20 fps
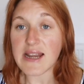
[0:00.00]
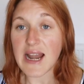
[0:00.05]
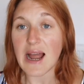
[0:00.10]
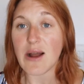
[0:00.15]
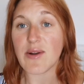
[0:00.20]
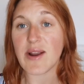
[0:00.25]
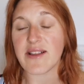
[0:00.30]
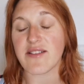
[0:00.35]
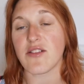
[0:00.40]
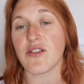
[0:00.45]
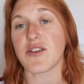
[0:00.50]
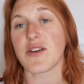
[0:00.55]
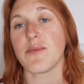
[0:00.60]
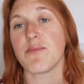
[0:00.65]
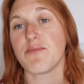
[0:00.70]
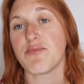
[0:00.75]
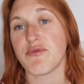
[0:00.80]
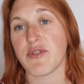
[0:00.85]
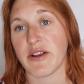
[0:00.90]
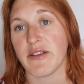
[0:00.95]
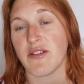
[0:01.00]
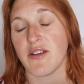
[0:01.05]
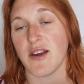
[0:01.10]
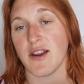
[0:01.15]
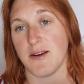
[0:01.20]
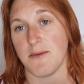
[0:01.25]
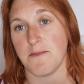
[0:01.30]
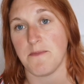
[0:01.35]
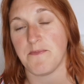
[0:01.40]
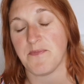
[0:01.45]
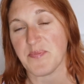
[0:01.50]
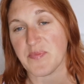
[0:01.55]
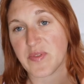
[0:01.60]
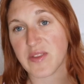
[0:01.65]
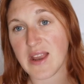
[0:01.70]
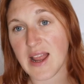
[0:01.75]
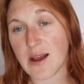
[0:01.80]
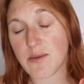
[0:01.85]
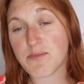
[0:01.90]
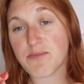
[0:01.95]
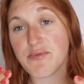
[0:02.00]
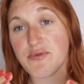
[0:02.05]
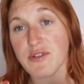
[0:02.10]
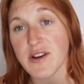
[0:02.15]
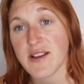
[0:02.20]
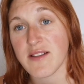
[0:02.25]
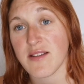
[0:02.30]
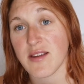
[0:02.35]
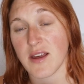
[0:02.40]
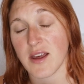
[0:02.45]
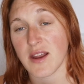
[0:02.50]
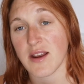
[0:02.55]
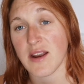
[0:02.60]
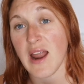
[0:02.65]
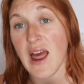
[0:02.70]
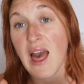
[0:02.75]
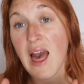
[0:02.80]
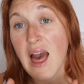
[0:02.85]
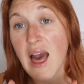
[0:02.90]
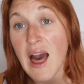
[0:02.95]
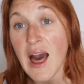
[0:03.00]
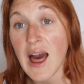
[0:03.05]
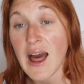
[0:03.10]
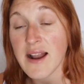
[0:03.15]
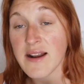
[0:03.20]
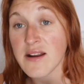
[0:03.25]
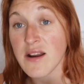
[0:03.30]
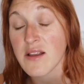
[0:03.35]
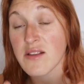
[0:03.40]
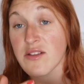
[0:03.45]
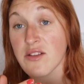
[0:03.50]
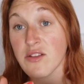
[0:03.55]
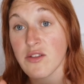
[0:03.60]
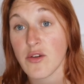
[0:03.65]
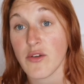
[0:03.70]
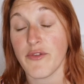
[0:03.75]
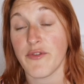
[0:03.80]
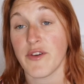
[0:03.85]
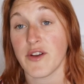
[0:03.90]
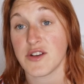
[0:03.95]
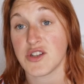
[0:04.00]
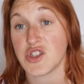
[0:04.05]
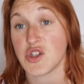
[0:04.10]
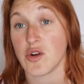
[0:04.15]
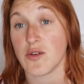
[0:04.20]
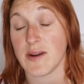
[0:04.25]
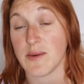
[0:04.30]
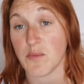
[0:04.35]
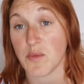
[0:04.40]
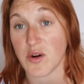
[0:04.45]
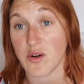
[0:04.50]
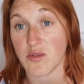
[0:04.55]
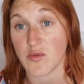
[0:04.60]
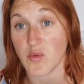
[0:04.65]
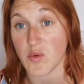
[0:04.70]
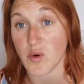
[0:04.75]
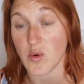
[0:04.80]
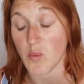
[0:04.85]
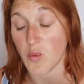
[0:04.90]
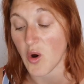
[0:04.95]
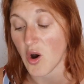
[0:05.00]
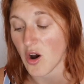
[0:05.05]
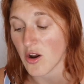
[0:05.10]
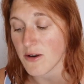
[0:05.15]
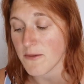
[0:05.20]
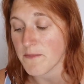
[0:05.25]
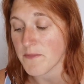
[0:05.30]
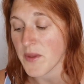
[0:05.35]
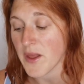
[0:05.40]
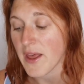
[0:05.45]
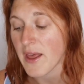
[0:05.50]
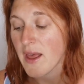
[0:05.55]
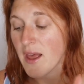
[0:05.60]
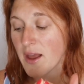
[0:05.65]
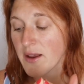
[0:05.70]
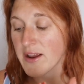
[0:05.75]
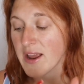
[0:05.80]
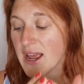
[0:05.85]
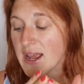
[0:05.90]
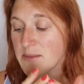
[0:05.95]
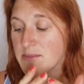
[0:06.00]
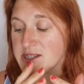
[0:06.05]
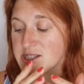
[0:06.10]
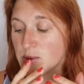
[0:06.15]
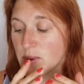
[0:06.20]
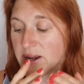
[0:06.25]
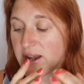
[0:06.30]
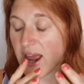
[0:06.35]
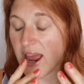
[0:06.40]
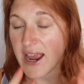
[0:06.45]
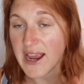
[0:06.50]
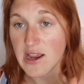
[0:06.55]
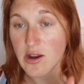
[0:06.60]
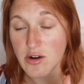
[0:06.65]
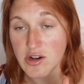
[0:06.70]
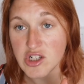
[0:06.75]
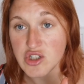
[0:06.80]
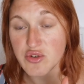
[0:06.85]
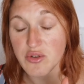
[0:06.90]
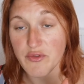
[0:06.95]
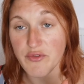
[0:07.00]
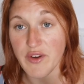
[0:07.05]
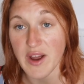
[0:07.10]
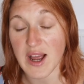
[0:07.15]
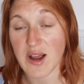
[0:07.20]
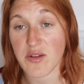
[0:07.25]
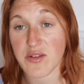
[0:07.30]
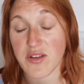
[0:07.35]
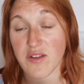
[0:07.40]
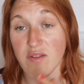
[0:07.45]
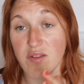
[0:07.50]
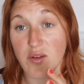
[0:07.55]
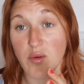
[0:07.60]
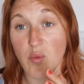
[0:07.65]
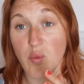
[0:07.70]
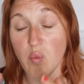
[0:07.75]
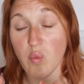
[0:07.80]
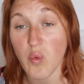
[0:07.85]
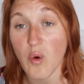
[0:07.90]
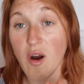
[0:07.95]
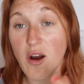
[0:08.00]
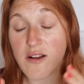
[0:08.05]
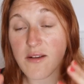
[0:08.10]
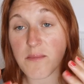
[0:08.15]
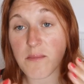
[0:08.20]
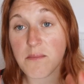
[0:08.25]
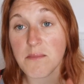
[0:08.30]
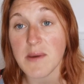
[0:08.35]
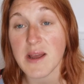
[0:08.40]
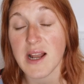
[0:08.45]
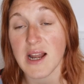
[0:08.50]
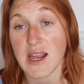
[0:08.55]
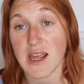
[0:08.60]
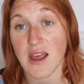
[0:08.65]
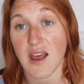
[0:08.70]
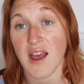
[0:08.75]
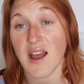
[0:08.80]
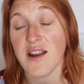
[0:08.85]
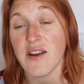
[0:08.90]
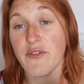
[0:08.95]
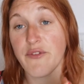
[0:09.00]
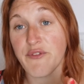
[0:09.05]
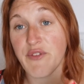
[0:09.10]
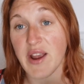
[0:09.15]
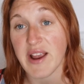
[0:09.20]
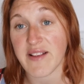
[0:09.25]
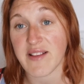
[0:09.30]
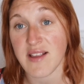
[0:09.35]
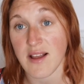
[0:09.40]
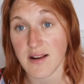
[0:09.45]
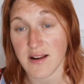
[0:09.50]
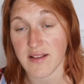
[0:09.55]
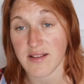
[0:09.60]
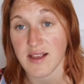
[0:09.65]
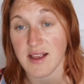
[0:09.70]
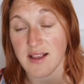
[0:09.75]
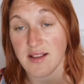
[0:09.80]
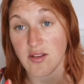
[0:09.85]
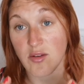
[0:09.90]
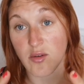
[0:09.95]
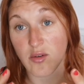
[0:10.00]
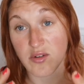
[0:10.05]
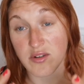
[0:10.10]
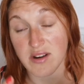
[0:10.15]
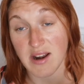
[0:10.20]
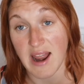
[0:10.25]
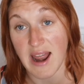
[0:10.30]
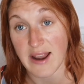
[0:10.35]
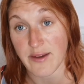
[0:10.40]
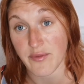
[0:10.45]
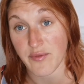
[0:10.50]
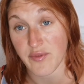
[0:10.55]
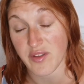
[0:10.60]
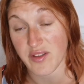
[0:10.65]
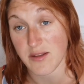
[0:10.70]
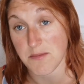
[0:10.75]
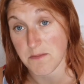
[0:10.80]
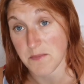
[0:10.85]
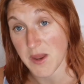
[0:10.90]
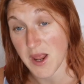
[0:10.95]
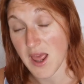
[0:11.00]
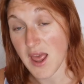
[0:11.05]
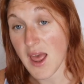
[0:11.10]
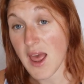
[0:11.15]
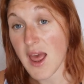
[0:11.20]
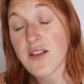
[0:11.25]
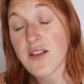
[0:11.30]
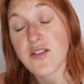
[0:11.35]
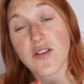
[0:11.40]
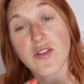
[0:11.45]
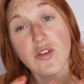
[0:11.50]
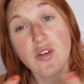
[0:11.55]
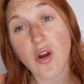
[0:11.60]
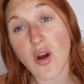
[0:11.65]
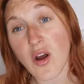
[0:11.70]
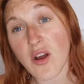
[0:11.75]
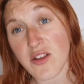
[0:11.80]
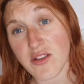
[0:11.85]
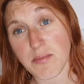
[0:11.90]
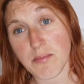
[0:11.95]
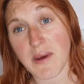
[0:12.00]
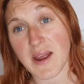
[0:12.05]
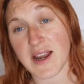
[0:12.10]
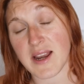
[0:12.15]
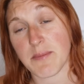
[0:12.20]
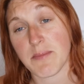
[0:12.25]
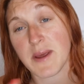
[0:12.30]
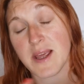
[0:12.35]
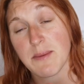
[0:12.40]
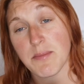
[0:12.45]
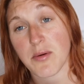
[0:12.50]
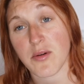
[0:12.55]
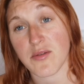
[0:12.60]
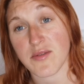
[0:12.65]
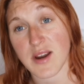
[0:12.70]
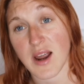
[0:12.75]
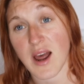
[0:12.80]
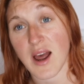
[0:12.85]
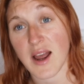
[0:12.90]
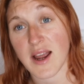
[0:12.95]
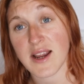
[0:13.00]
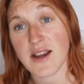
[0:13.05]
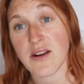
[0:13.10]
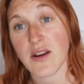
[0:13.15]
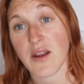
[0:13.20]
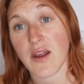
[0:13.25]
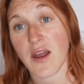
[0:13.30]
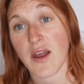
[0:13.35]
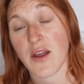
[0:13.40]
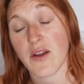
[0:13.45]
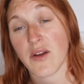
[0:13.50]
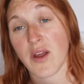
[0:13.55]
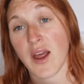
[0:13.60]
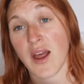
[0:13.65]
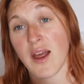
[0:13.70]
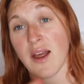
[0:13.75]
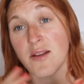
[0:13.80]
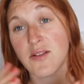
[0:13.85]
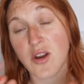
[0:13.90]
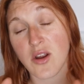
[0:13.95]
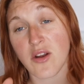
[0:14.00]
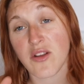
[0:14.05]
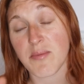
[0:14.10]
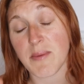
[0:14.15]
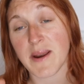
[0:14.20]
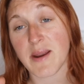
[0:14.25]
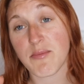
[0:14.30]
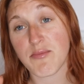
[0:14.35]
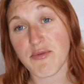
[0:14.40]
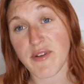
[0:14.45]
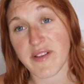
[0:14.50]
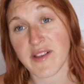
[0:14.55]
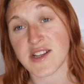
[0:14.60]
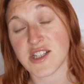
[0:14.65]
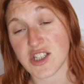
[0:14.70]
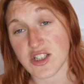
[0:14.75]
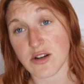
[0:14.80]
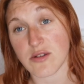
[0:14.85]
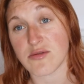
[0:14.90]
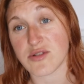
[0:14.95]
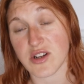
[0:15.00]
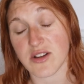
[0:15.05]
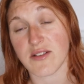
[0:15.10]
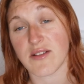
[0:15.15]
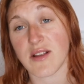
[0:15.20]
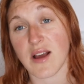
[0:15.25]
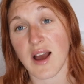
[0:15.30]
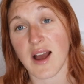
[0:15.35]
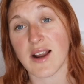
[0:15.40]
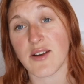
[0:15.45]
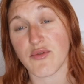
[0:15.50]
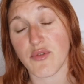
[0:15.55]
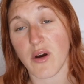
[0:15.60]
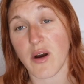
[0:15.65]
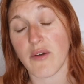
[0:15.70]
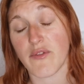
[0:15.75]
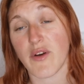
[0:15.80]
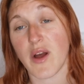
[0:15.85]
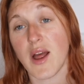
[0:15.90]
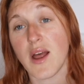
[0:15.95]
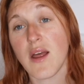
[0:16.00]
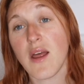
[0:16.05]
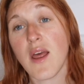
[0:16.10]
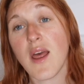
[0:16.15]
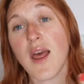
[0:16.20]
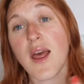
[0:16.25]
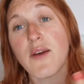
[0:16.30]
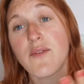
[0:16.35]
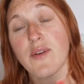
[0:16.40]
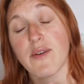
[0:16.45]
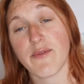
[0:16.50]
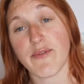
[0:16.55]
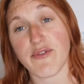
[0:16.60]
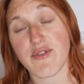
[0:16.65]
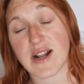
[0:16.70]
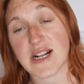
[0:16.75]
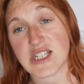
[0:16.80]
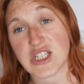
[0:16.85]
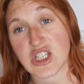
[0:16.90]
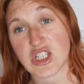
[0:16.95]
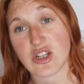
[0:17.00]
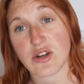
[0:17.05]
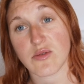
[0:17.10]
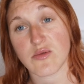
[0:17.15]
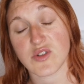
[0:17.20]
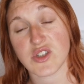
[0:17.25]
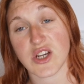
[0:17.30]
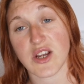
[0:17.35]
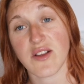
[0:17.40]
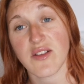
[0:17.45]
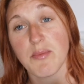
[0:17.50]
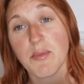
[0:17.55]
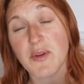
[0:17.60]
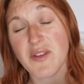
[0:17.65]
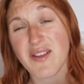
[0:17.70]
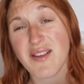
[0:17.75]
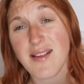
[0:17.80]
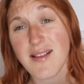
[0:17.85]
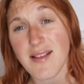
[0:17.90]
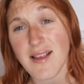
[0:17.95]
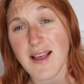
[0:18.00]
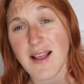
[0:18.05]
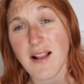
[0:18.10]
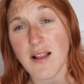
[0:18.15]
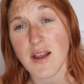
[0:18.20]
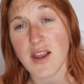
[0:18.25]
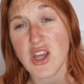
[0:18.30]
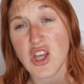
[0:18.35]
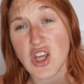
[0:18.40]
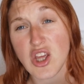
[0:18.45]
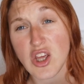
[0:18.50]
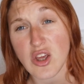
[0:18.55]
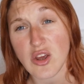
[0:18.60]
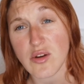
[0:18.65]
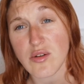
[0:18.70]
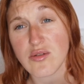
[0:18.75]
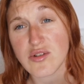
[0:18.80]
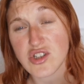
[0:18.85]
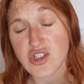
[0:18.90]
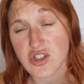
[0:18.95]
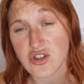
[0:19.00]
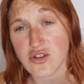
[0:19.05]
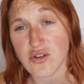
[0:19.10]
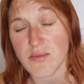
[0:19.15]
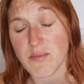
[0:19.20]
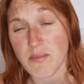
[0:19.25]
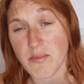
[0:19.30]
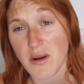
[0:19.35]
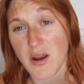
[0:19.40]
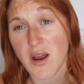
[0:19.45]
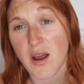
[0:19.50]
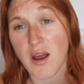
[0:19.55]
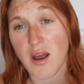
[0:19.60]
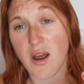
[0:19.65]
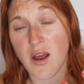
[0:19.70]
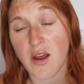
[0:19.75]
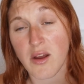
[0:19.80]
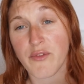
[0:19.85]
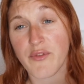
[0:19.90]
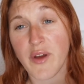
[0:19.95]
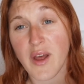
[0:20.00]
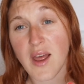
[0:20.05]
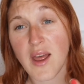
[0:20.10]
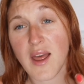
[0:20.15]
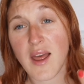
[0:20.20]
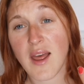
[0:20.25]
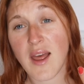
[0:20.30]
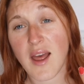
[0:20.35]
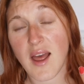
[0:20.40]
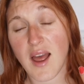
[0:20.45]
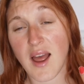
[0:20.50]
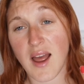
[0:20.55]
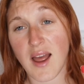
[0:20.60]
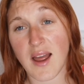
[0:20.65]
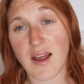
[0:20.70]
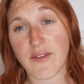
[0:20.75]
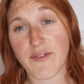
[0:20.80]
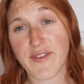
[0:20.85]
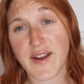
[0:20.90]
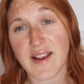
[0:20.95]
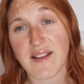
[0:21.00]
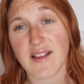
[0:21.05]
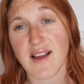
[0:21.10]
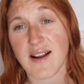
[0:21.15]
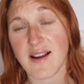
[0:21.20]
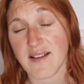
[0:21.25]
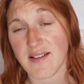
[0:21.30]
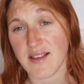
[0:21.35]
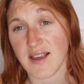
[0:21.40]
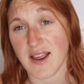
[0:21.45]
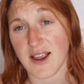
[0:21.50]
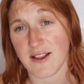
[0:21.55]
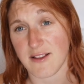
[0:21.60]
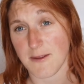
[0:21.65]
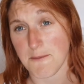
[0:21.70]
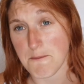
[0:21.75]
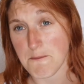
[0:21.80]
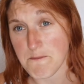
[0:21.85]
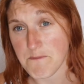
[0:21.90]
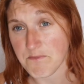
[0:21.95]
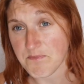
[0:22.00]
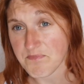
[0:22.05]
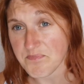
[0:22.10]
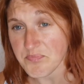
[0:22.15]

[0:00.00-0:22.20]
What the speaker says: Now let's look at Britain. Now Britain had suffered during World War One, okay, between 800,000 to 1 million fatalities or deaths. So not as many people died, not as many British soldiers died rather than French soldiers, but still a huge number of fatalities.